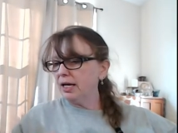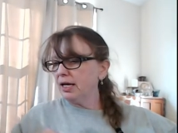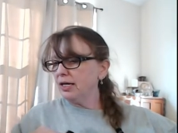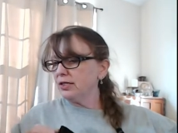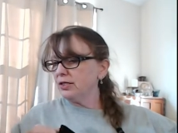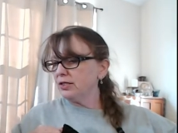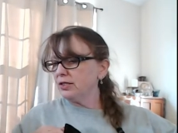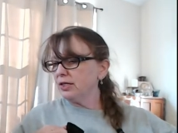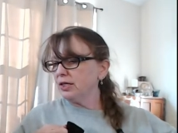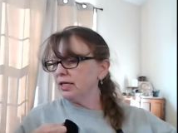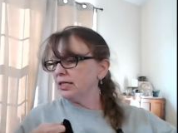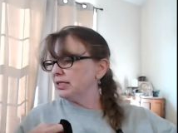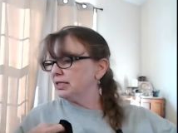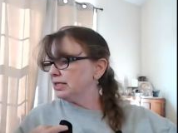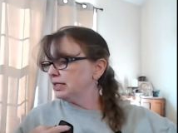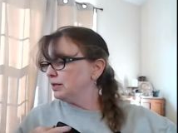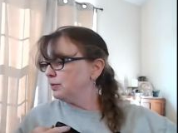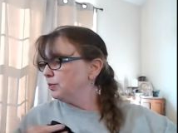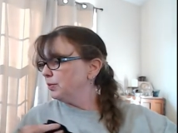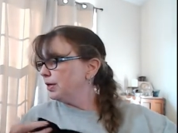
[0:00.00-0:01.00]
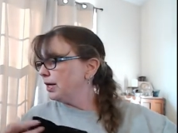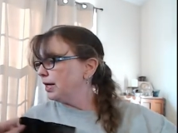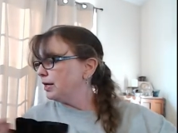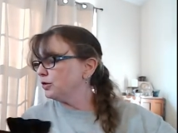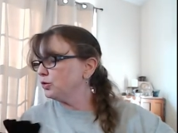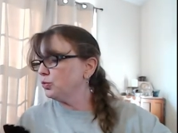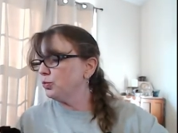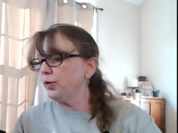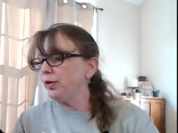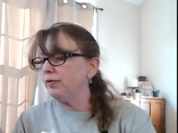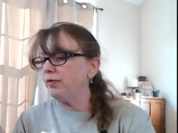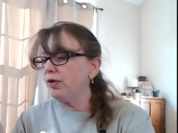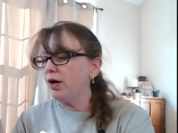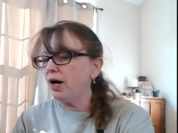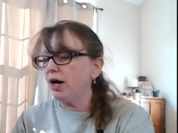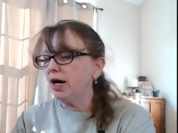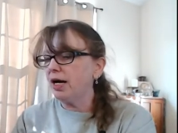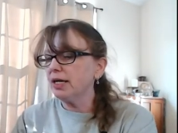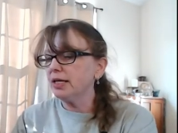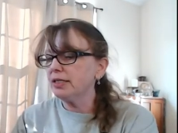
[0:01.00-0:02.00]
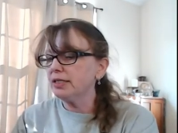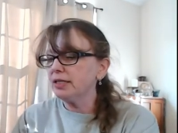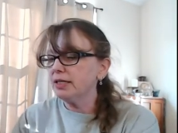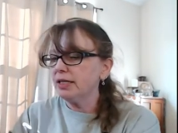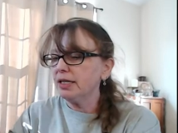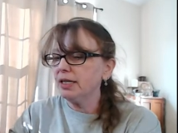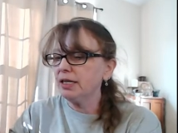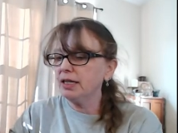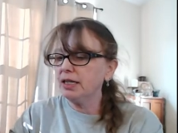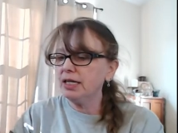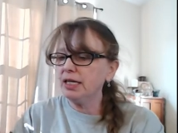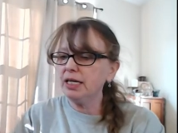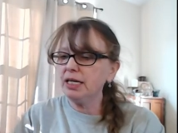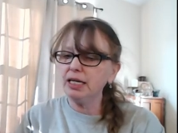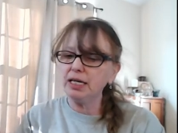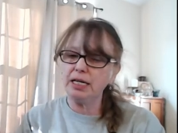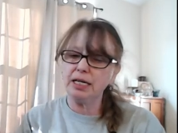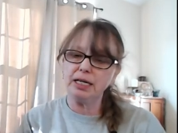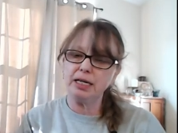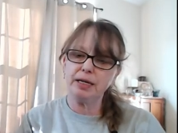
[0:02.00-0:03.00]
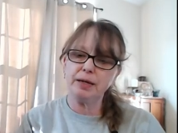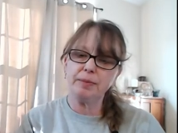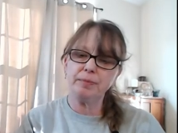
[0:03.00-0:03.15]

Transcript: So let's see what else. We've got the